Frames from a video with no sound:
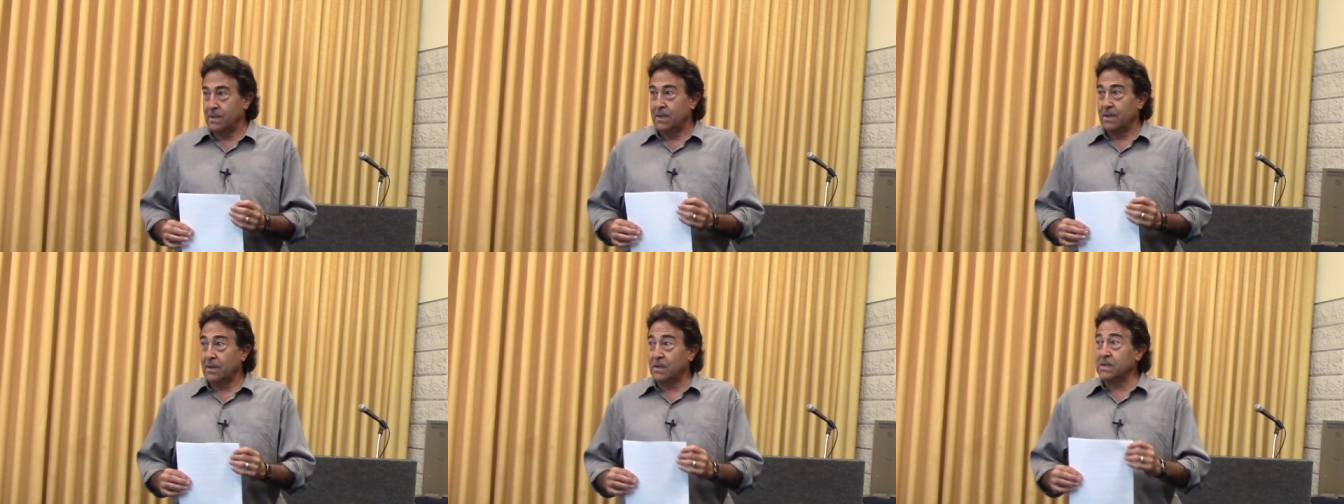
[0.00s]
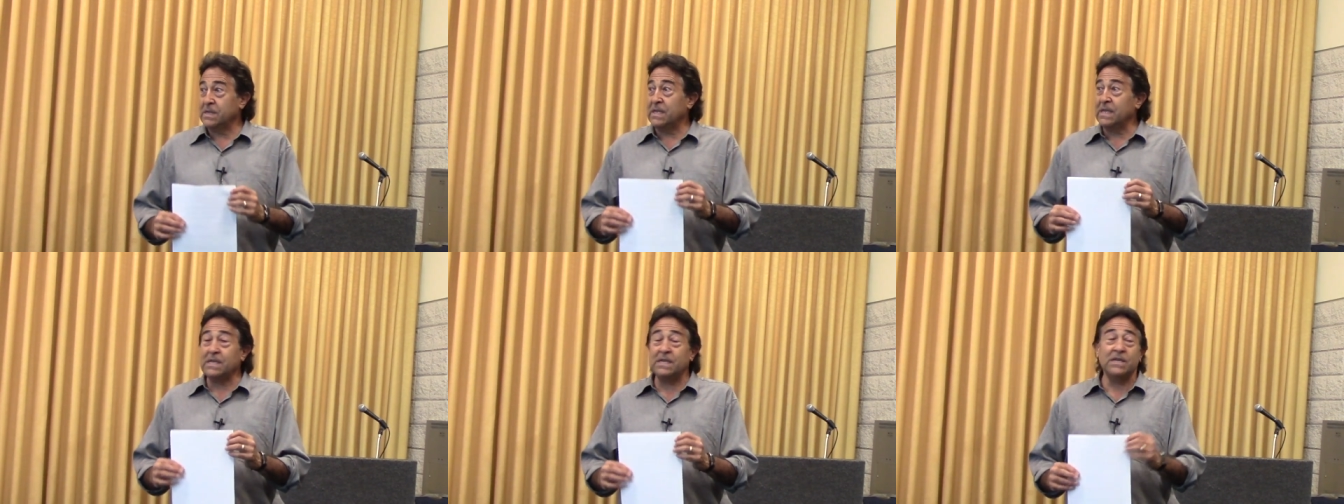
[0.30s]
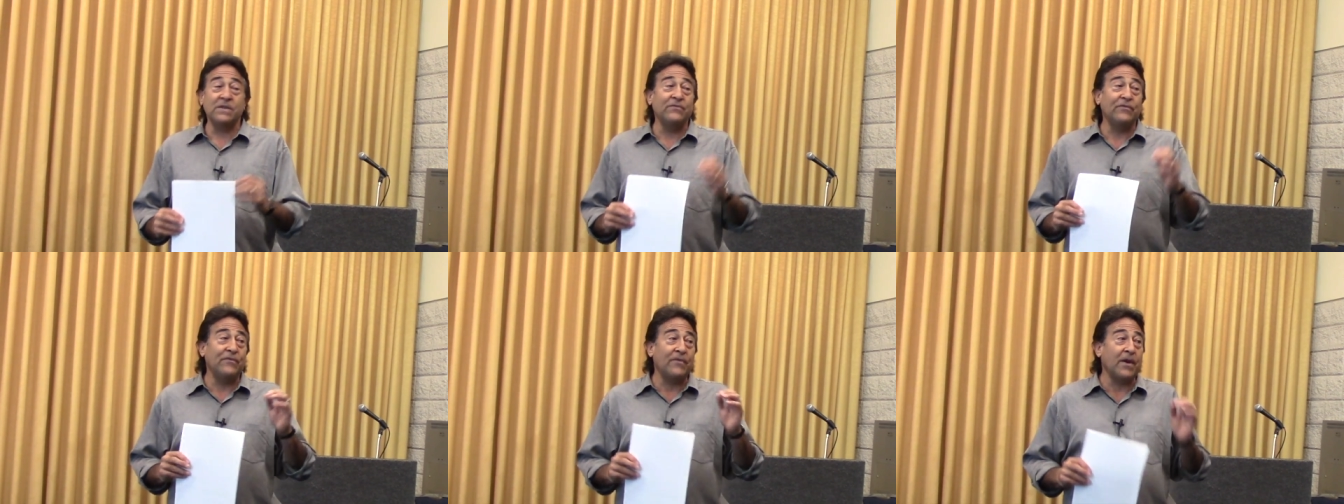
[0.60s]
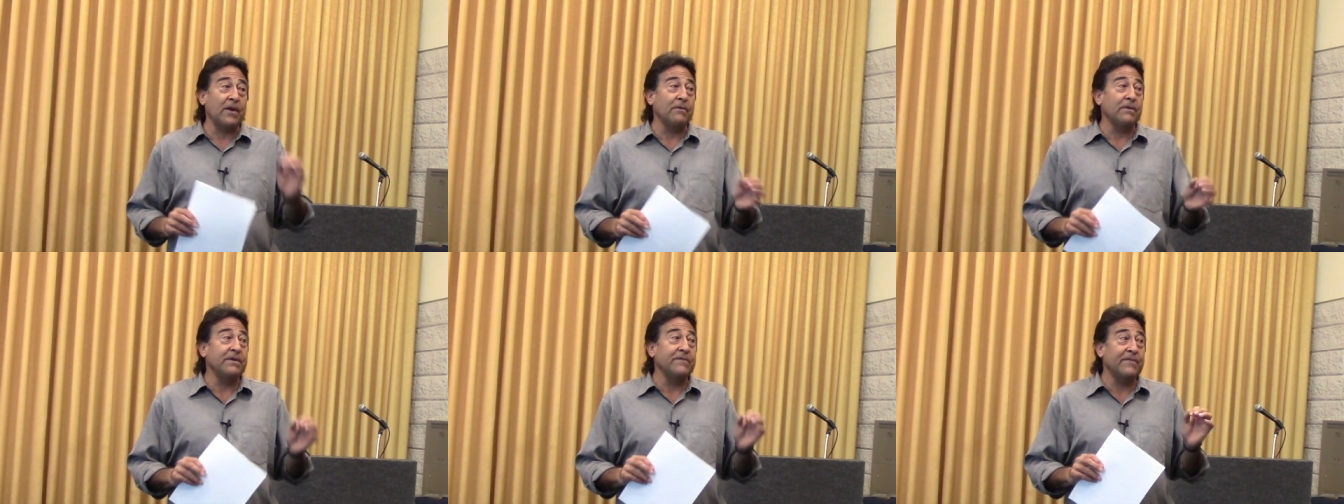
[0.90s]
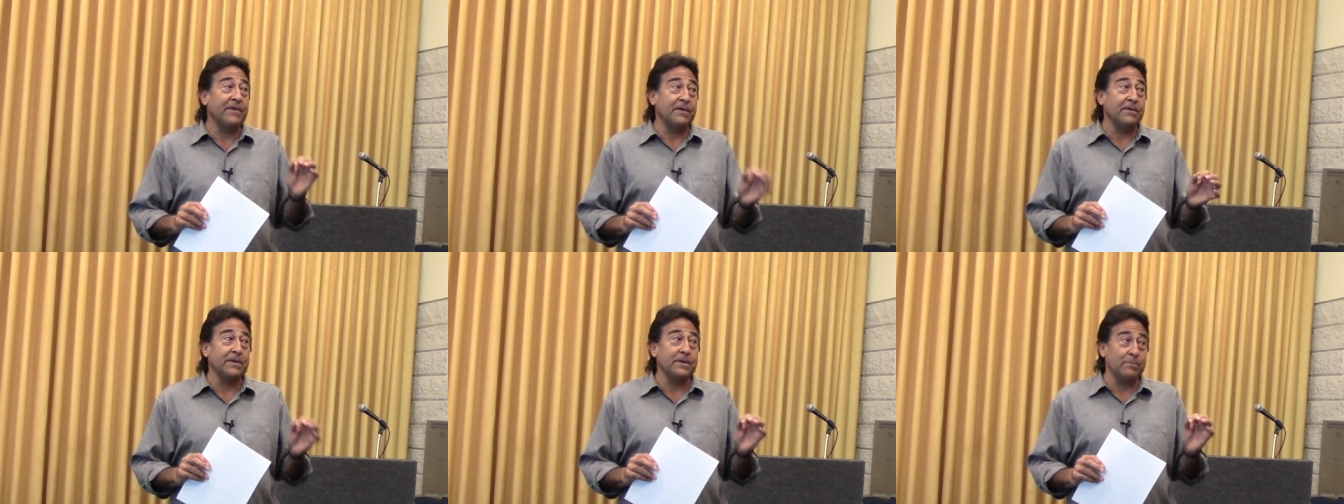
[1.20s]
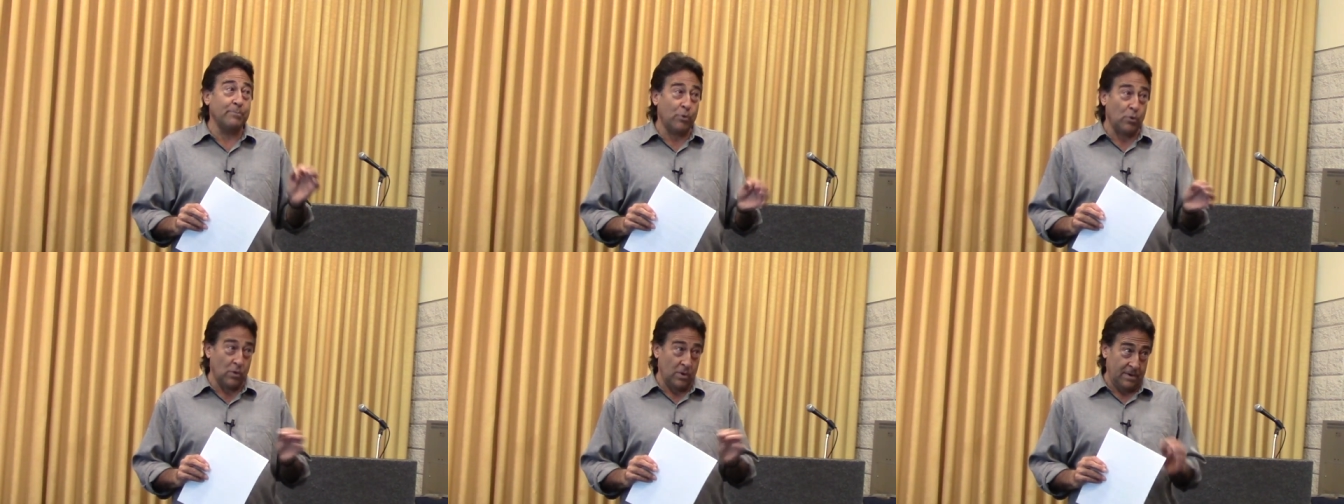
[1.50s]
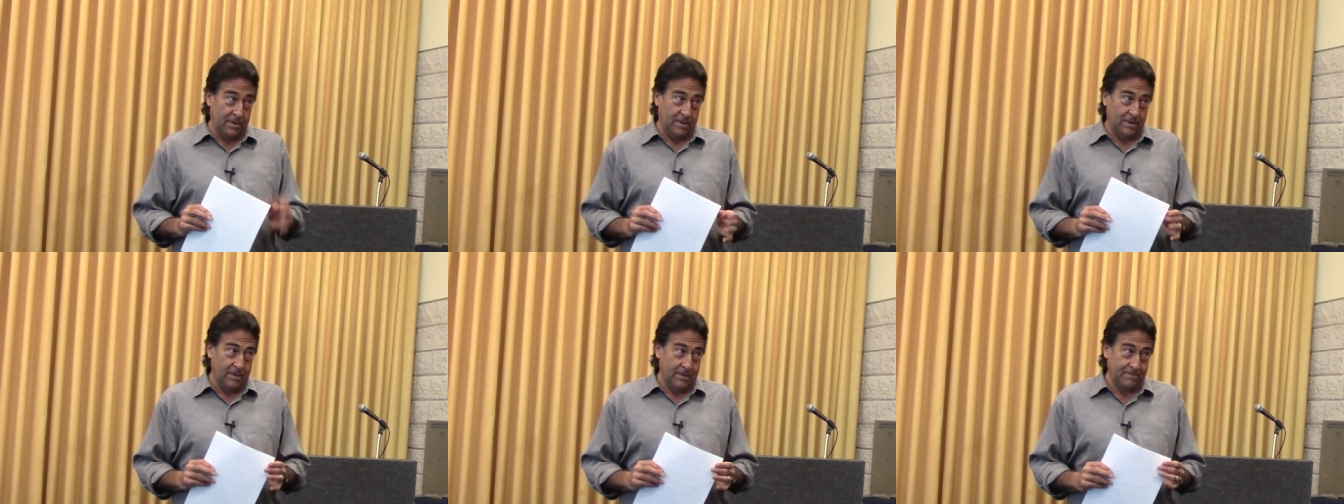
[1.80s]
because this is very, very
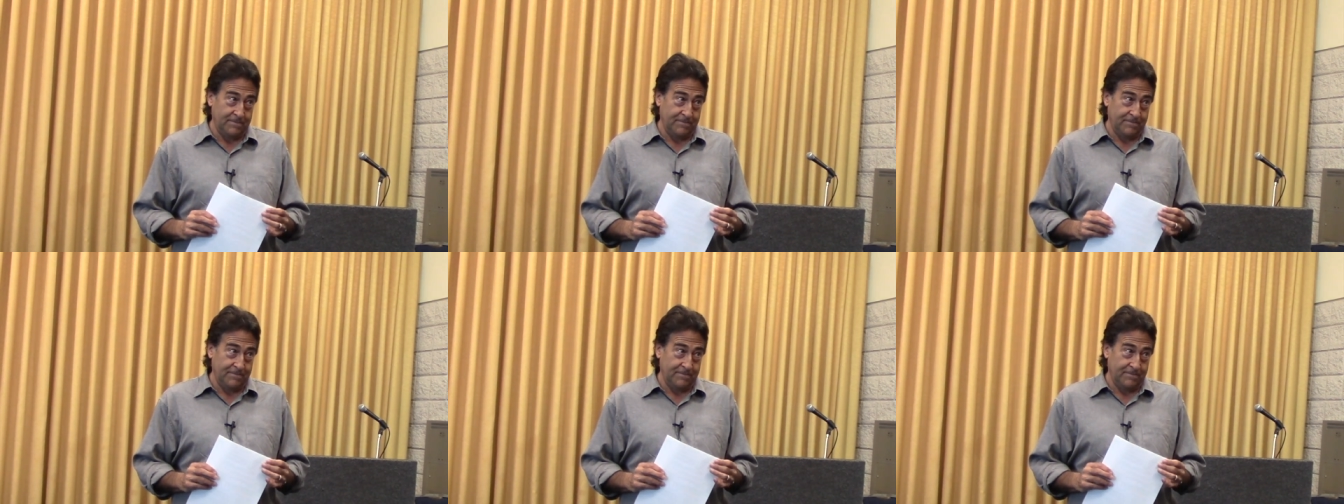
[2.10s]
important.